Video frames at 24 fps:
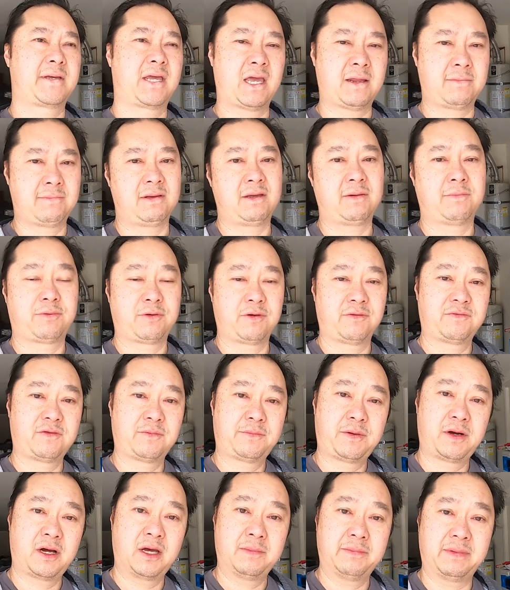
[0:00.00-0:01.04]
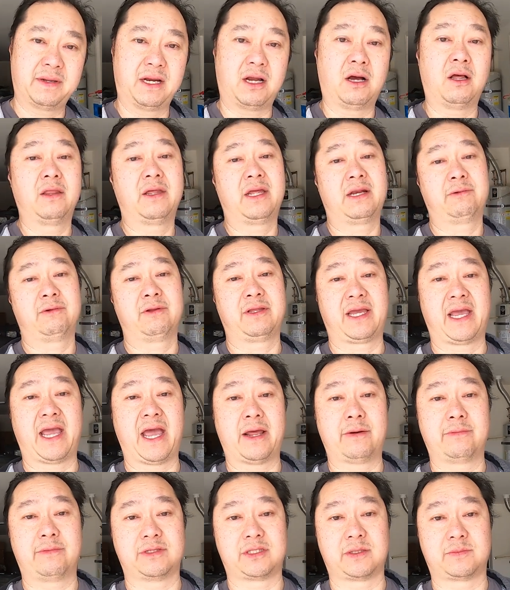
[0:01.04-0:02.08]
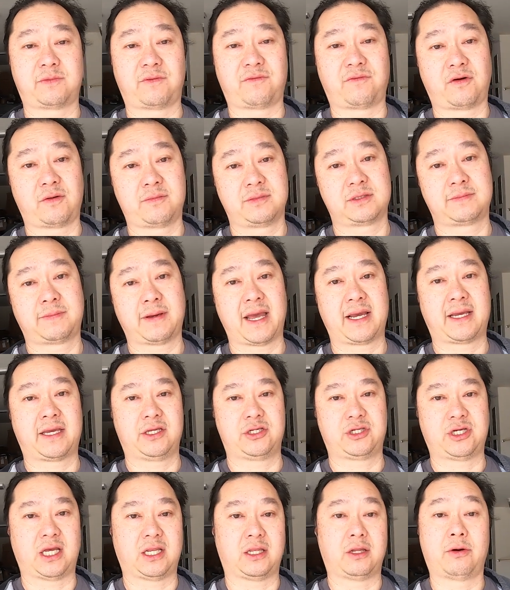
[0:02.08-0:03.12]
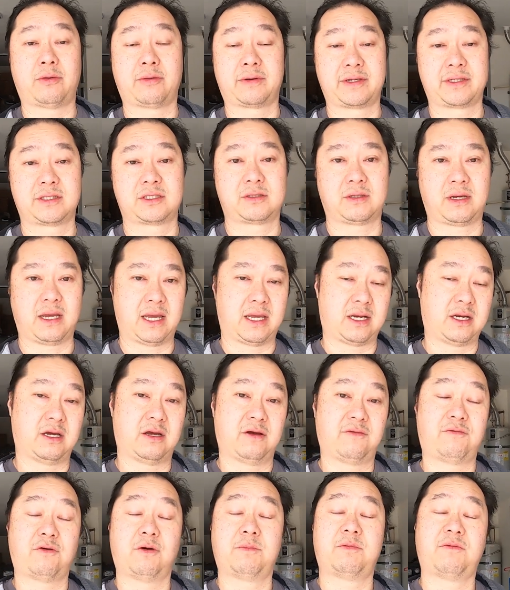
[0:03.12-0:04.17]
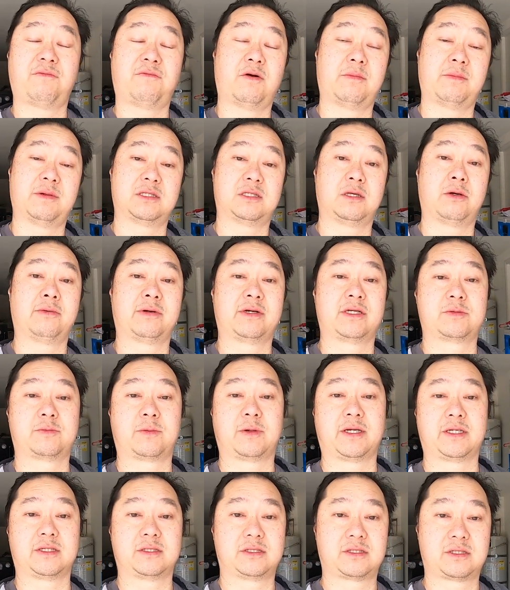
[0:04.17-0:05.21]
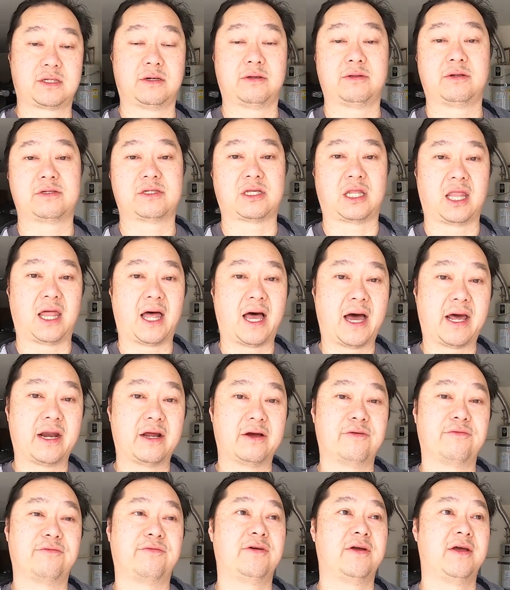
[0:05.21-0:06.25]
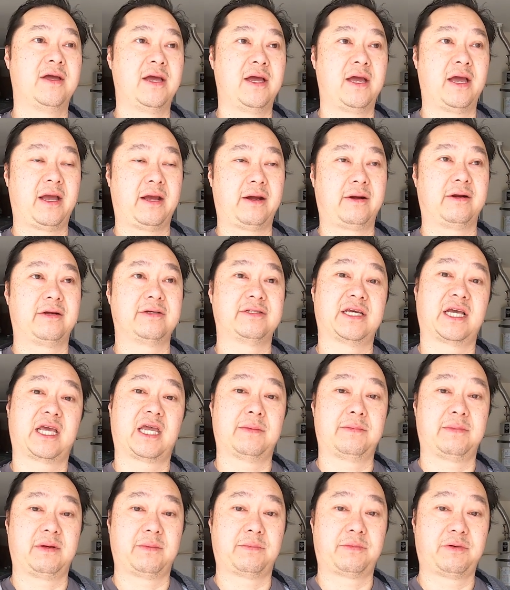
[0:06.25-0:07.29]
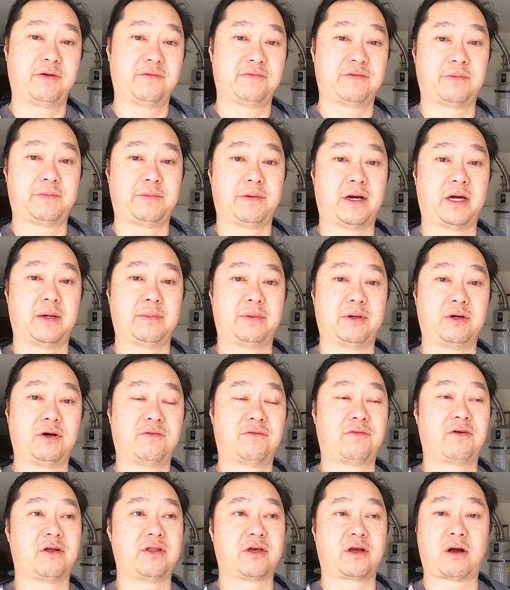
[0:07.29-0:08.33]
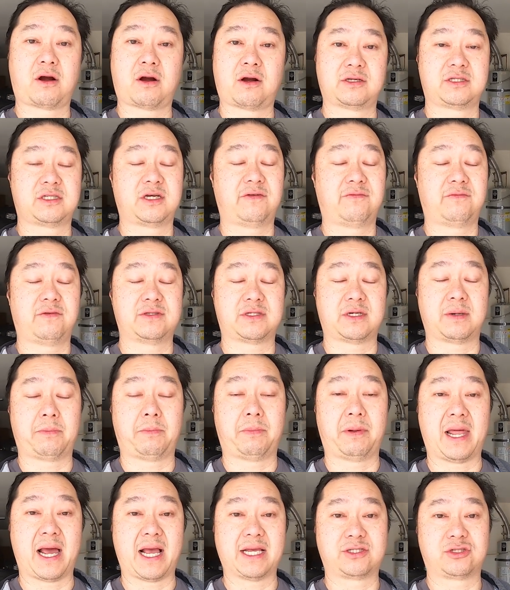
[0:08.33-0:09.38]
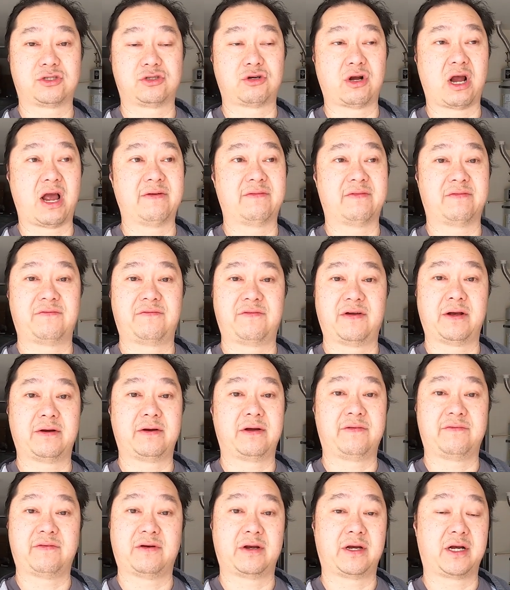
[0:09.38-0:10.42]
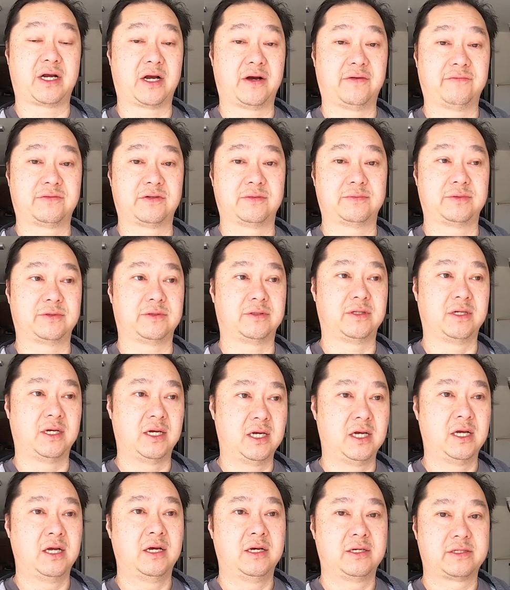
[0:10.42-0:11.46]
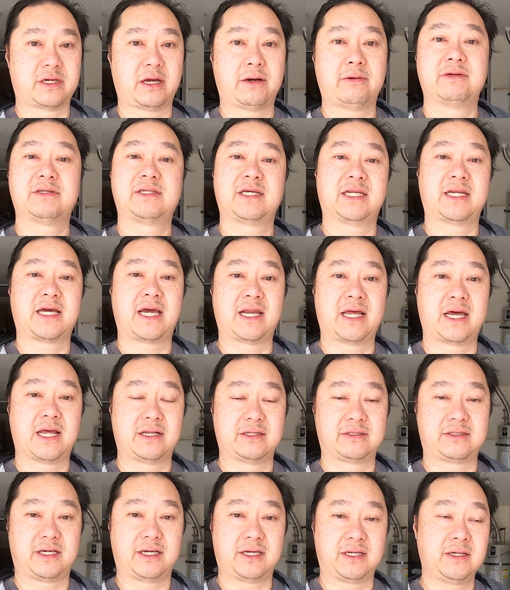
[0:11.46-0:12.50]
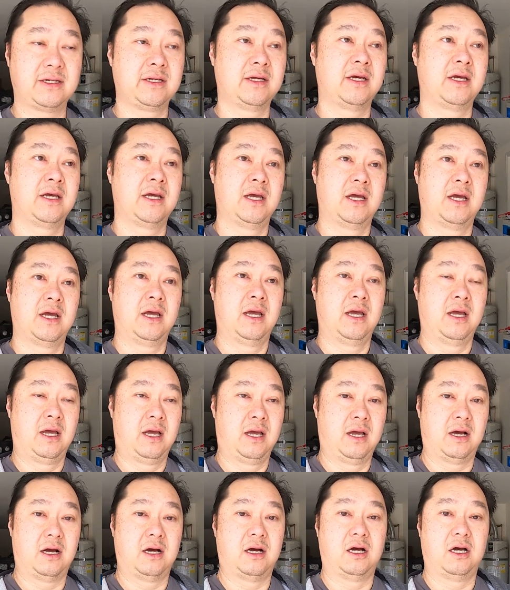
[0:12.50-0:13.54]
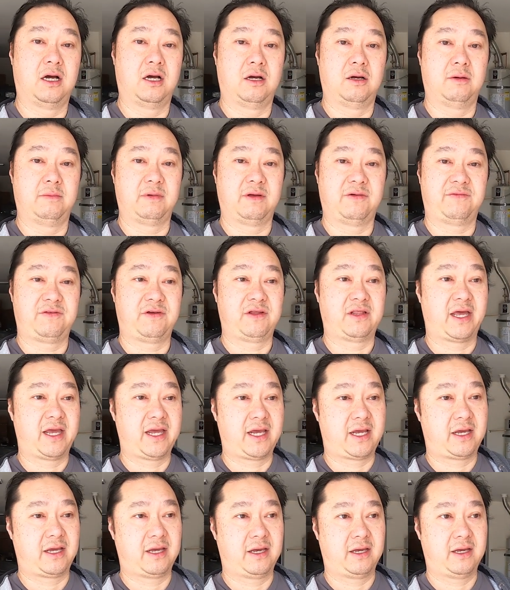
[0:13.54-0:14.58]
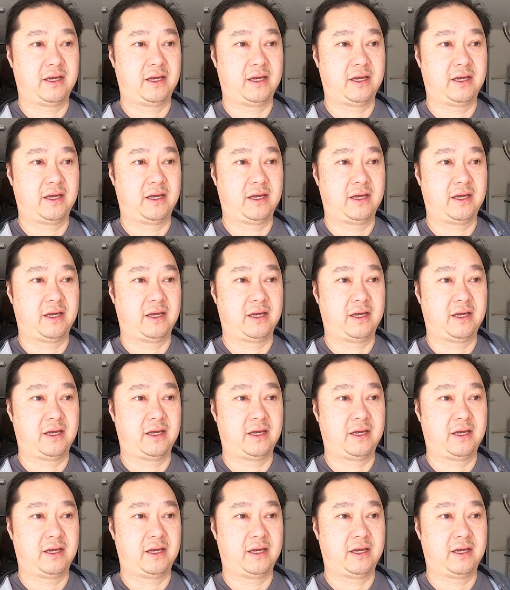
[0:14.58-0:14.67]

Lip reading: can be improved upon, but all it really had was a performance package and lowerings and Ford Performance lowering springs. So there's a lot of areas that can be improved upon, but overall the car itself was a blast to drive and very, very comfortable. So I would say 9 out of 10. If you like